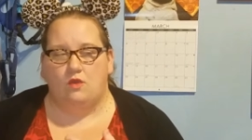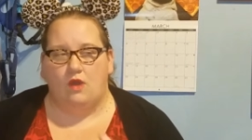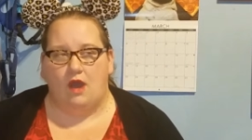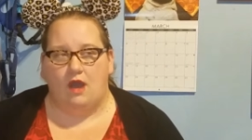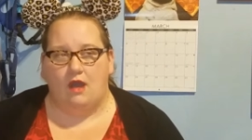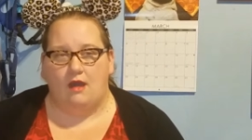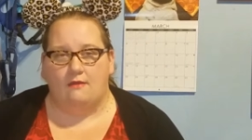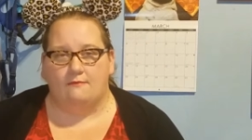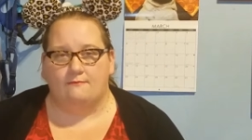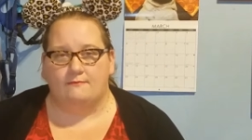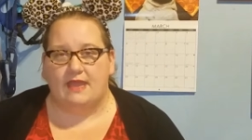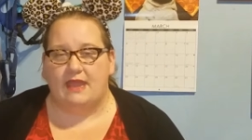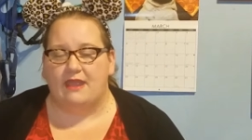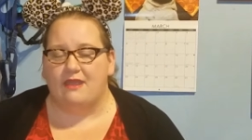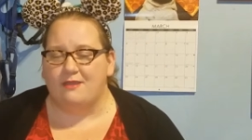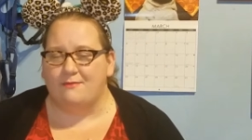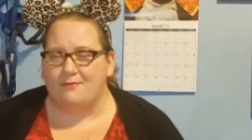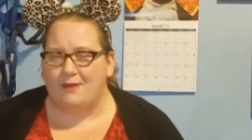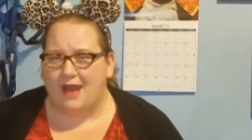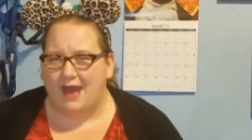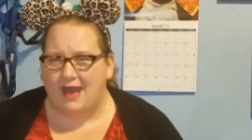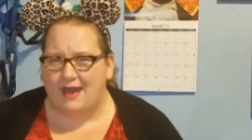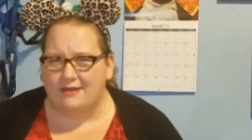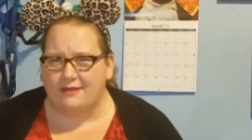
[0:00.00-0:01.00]
um, Harry
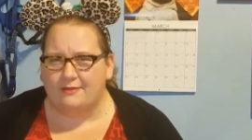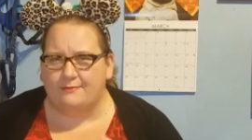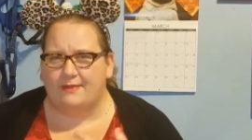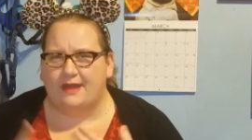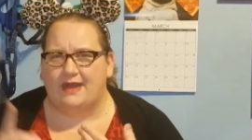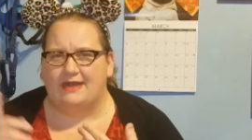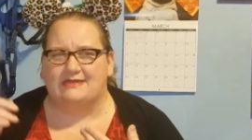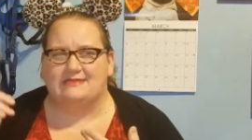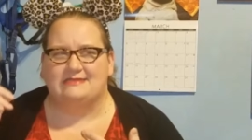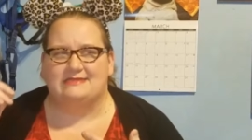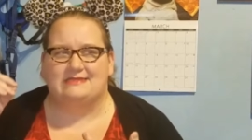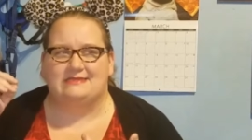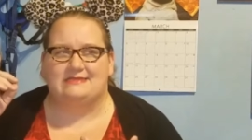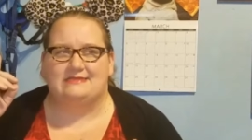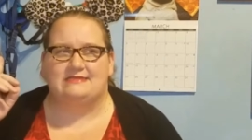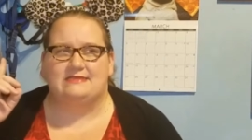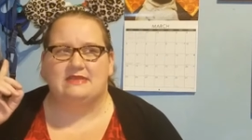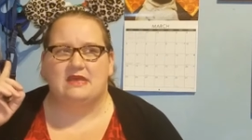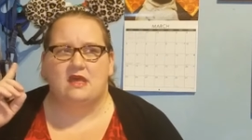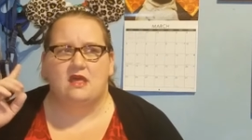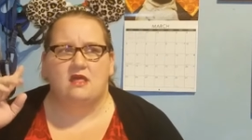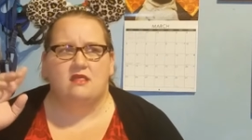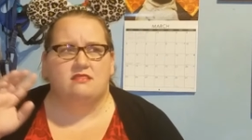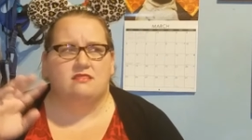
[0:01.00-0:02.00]
Potter boxes.
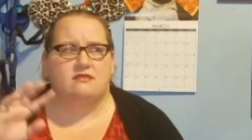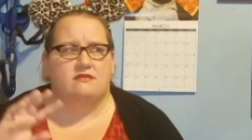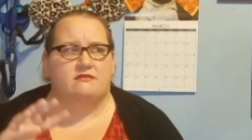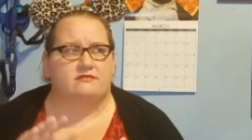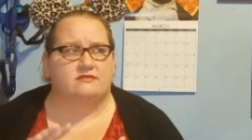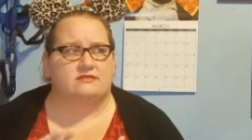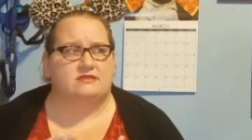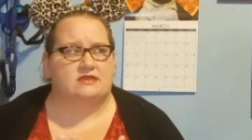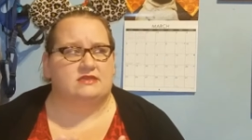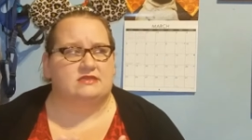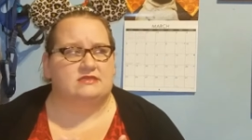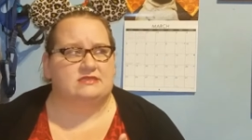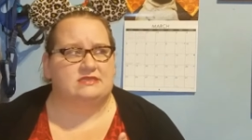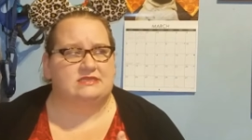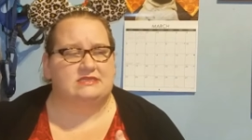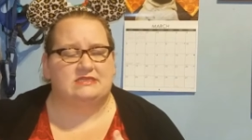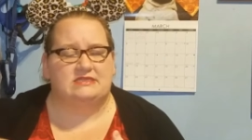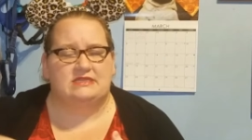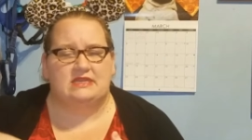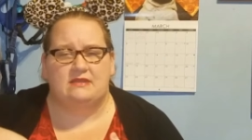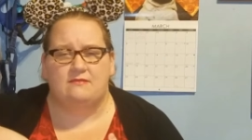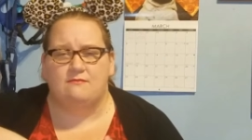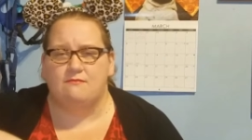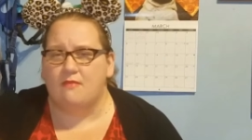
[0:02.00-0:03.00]
There's a
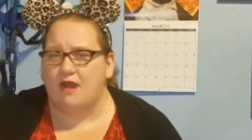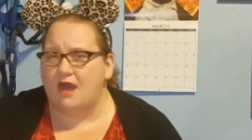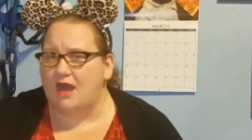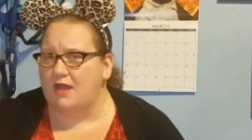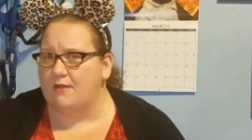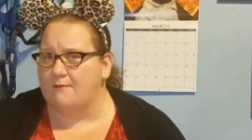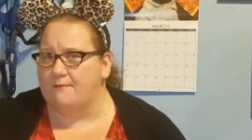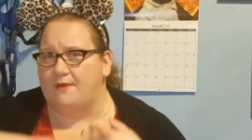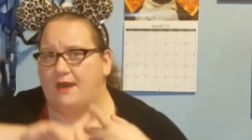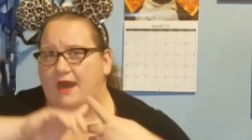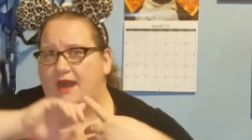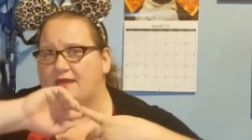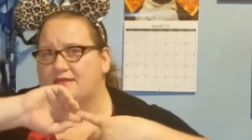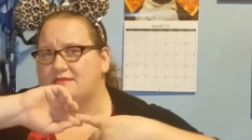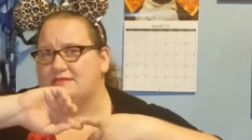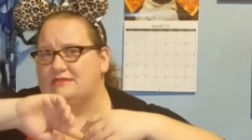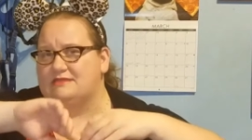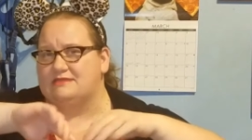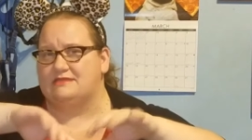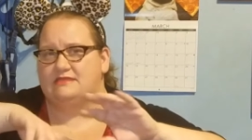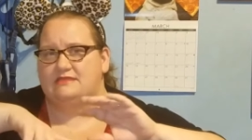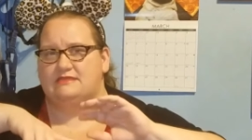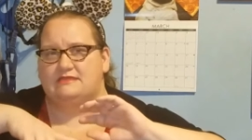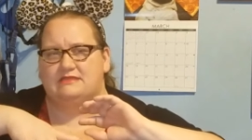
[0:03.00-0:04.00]
Disney mug box, a
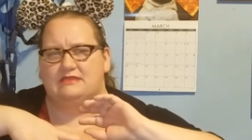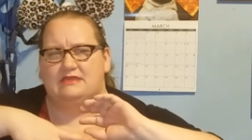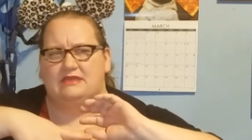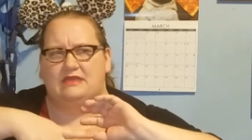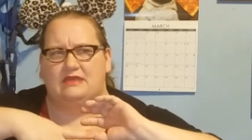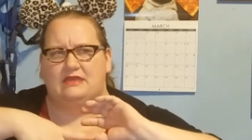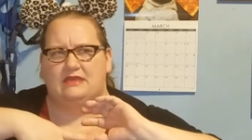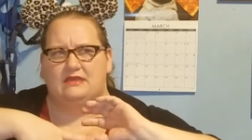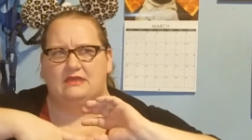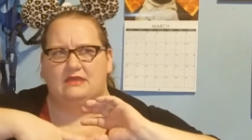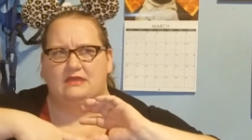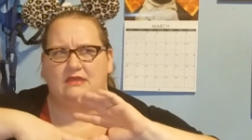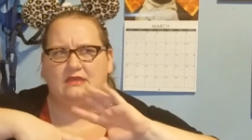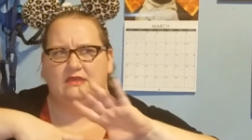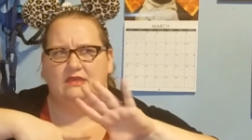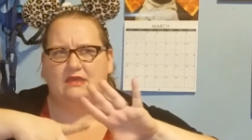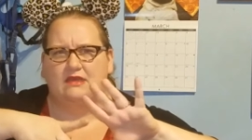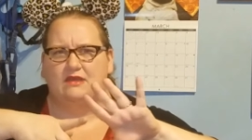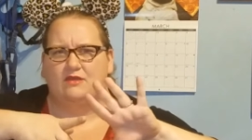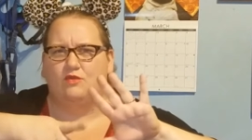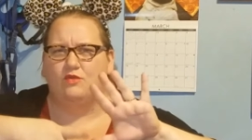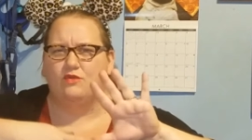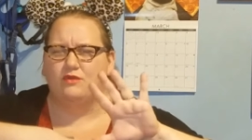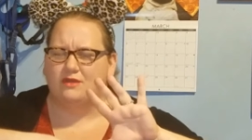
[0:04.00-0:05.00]
Disney
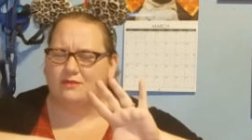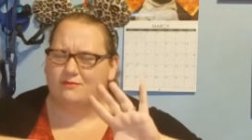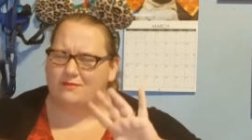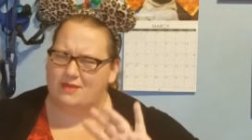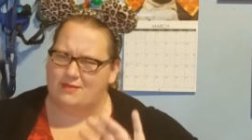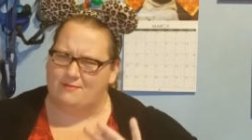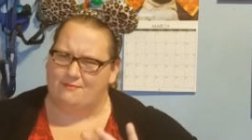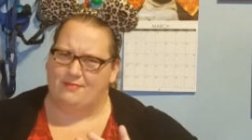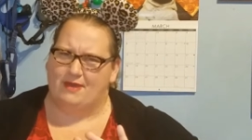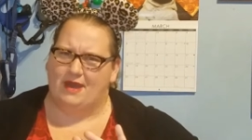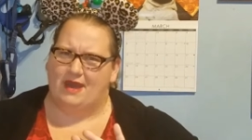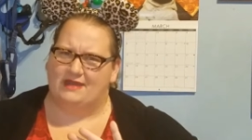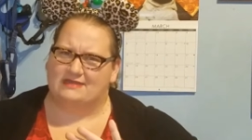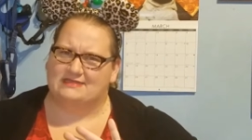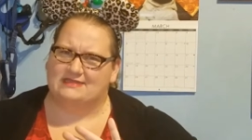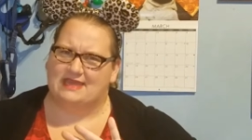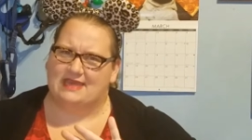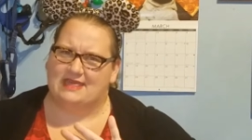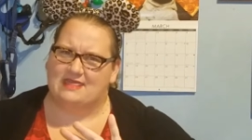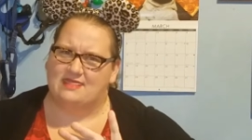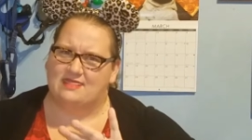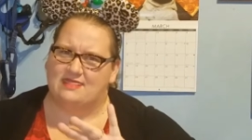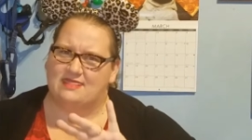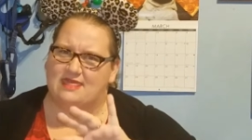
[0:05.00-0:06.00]
ornament box,
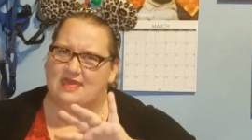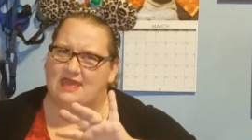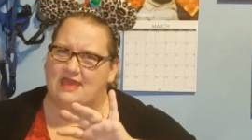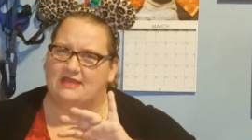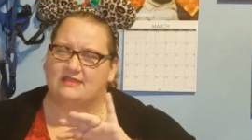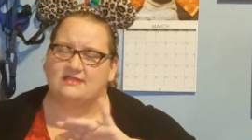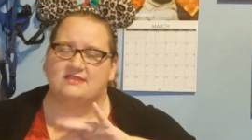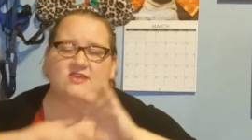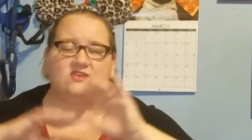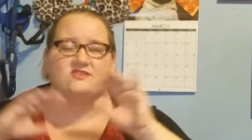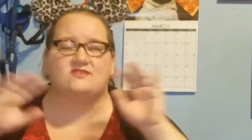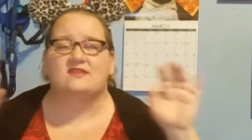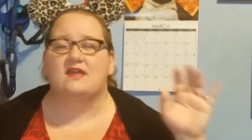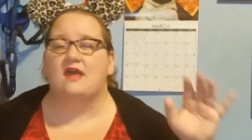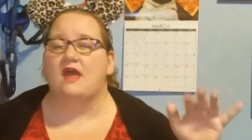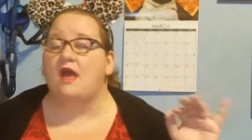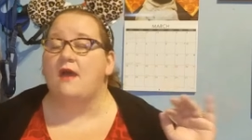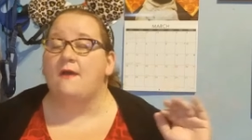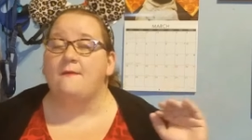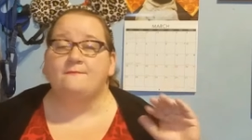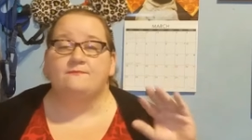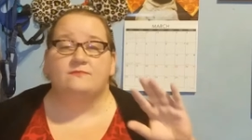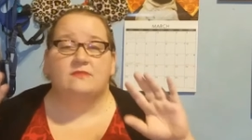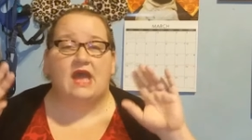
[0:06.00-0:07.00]
I think. Just
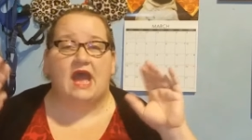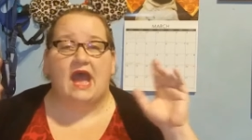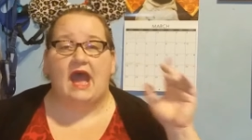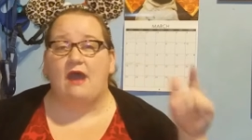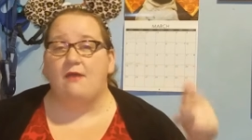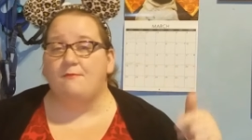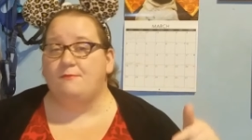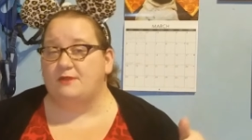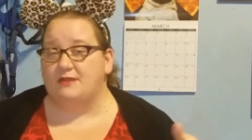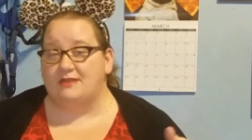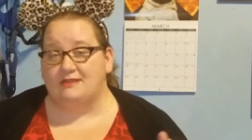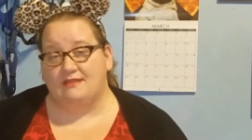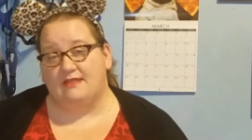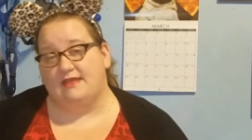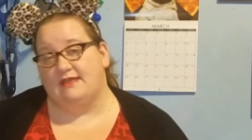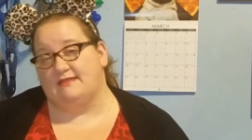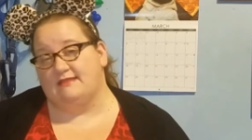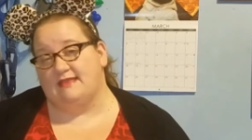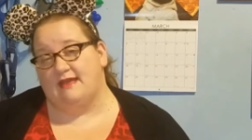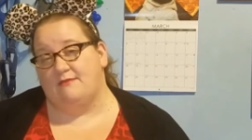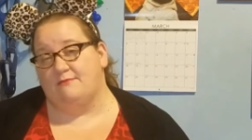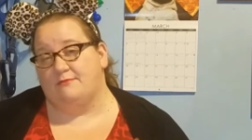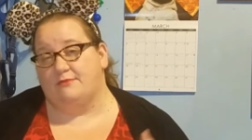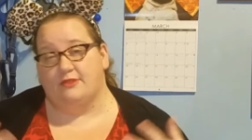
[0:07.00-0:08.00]
I'll put a
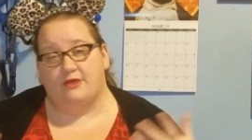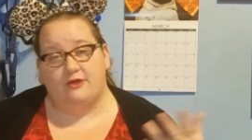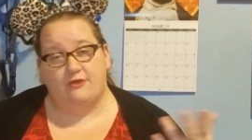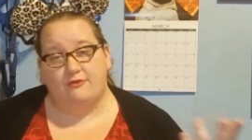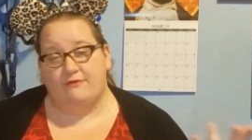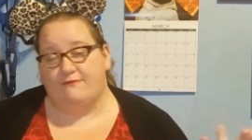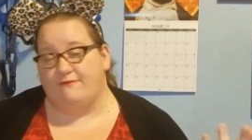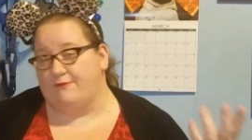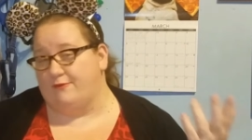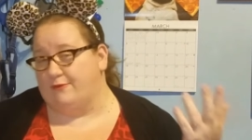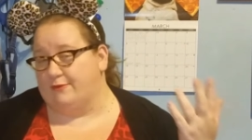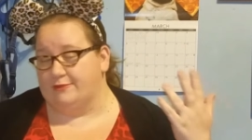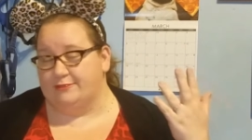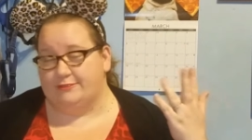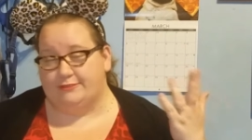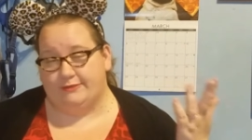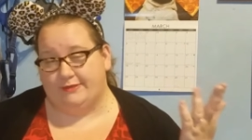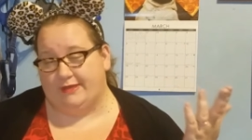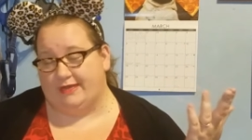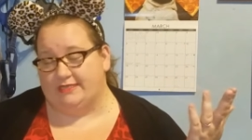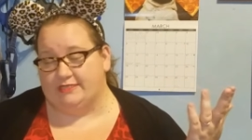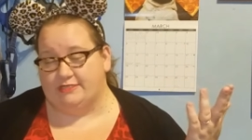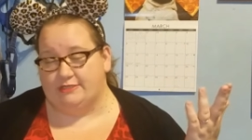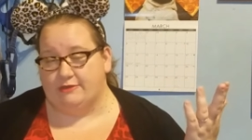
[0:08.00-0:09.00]
link down below. Of course, you
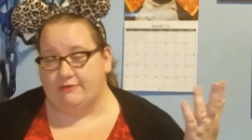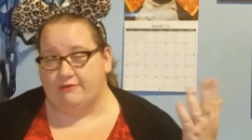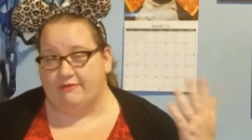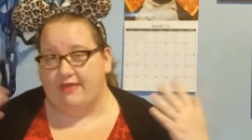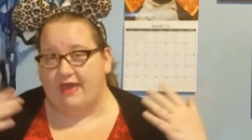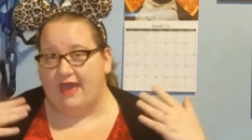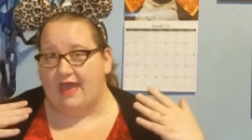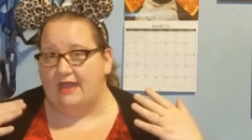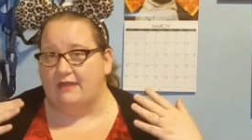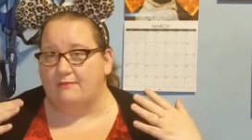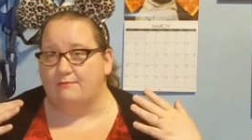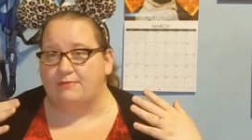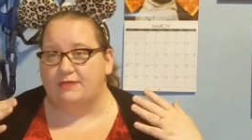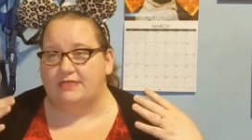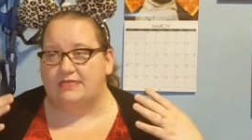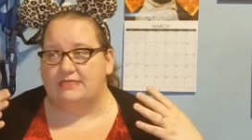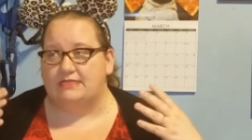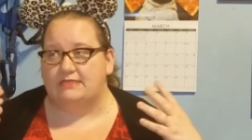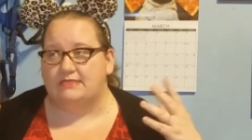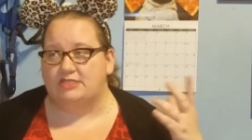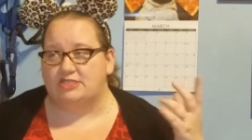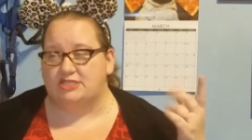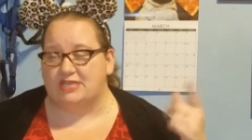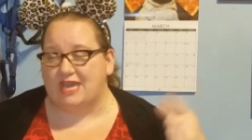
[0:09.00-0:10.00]
guys know that, but
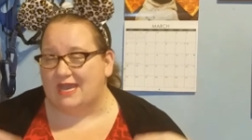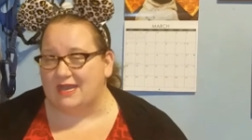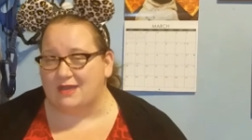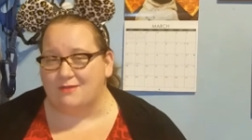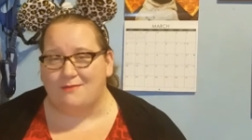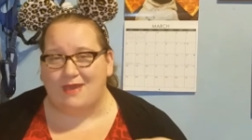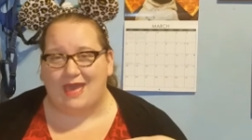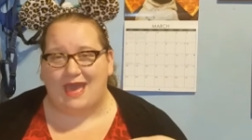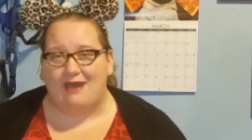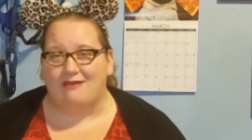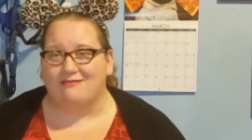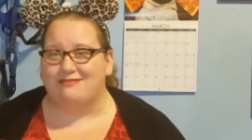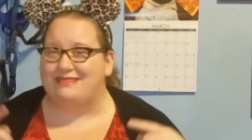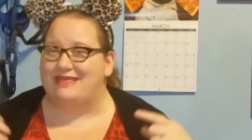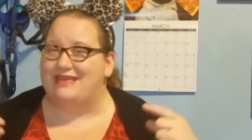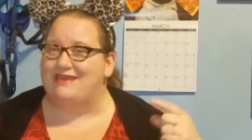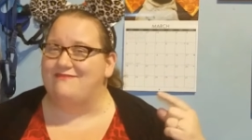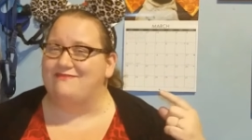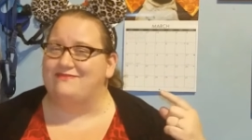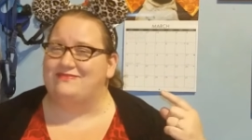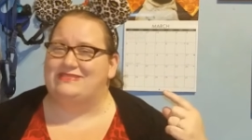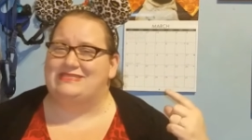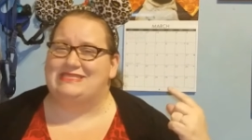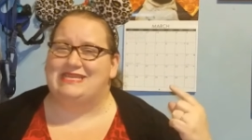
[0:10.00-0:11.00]
check them out. They
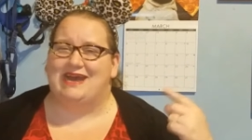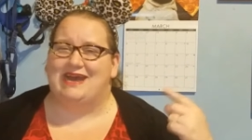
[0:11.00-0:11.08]
have